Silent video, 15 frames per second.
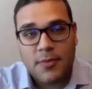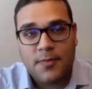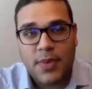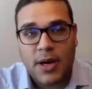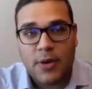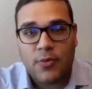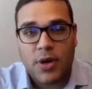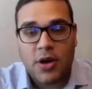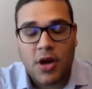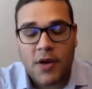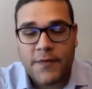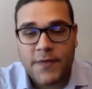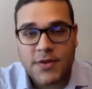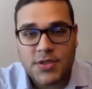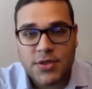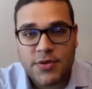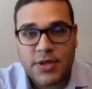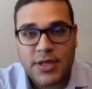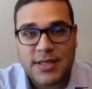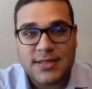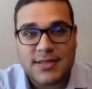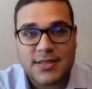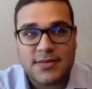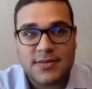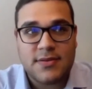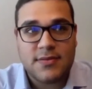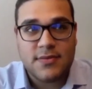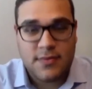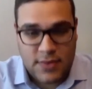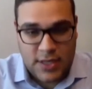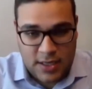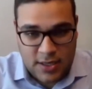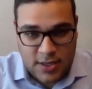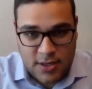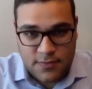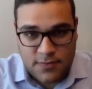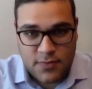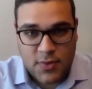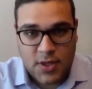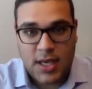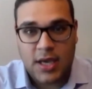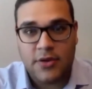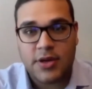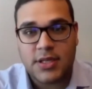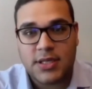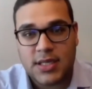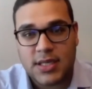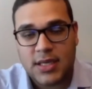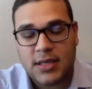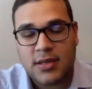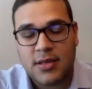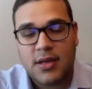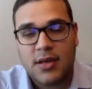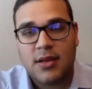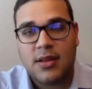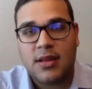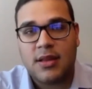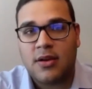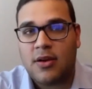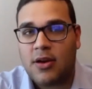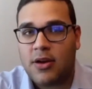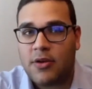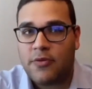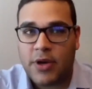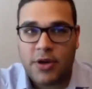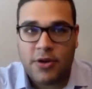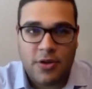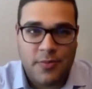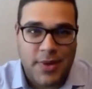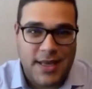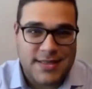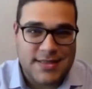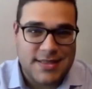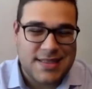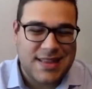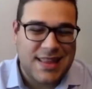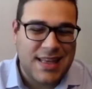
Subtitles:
but what it offers you is income guaranteed on a regular basis.